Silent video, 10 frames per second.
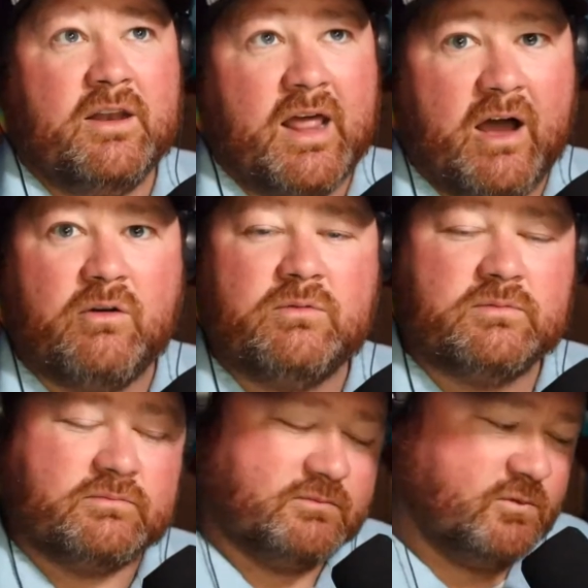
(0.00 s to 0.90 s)
Now,
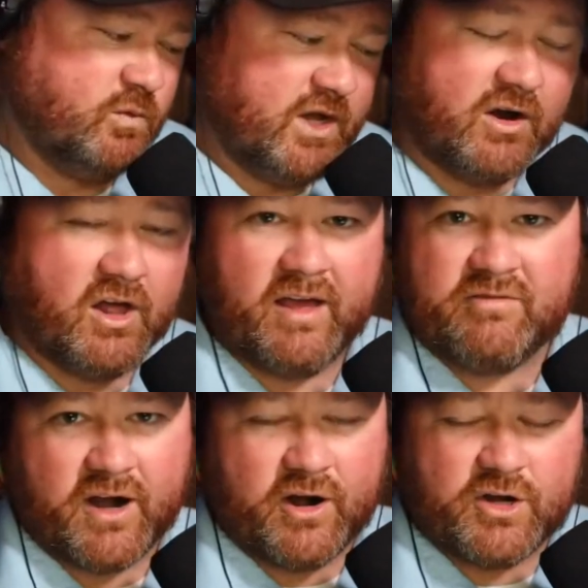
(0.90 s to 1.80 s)
we could all have
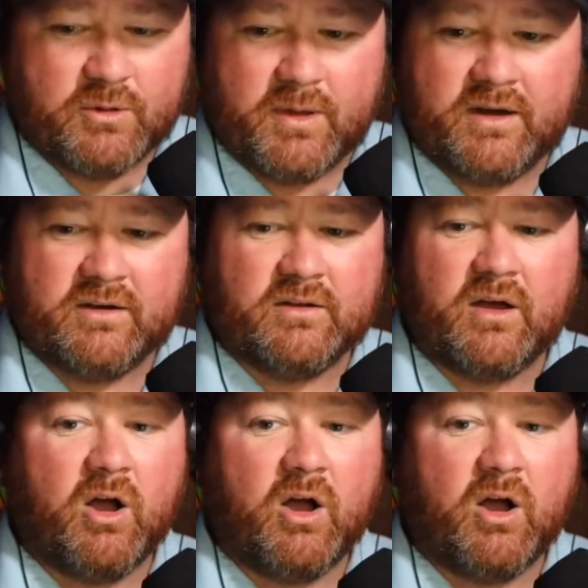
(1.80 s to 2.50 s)
that argument.